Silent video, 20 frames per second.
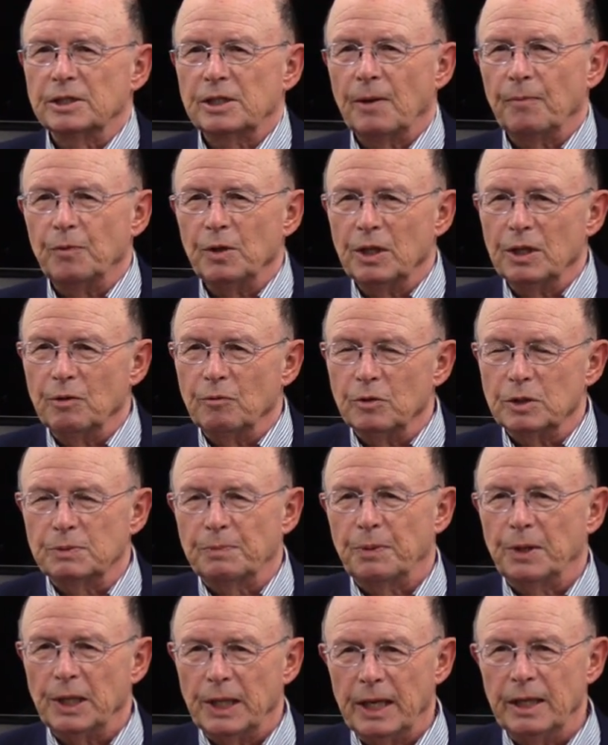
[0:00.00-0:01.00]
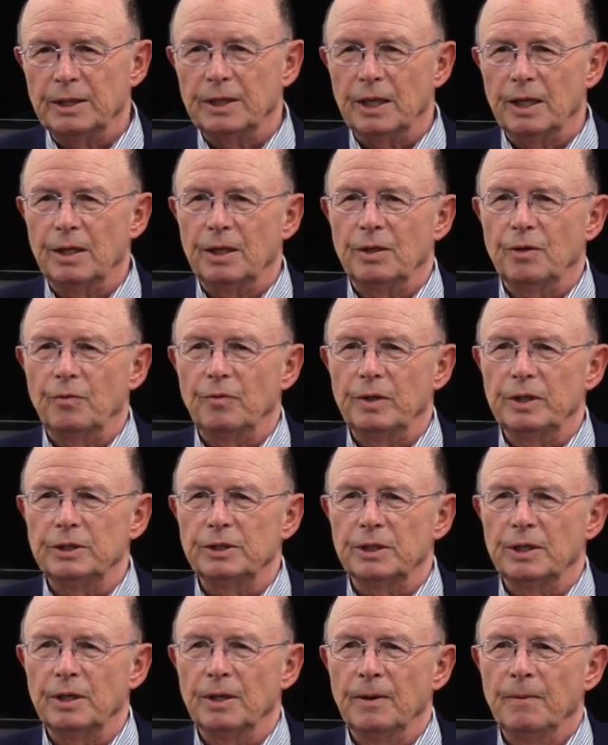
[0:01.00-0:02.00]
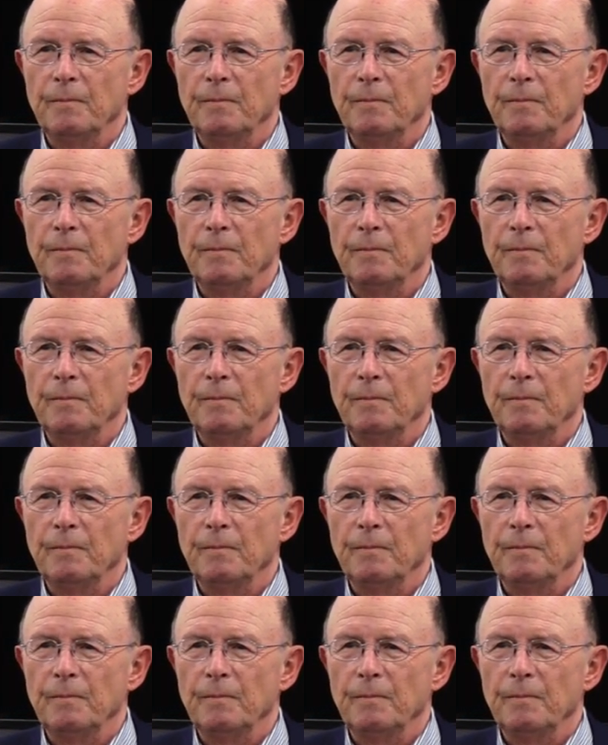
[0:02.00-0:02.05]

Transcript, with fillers: something that was planted in the region,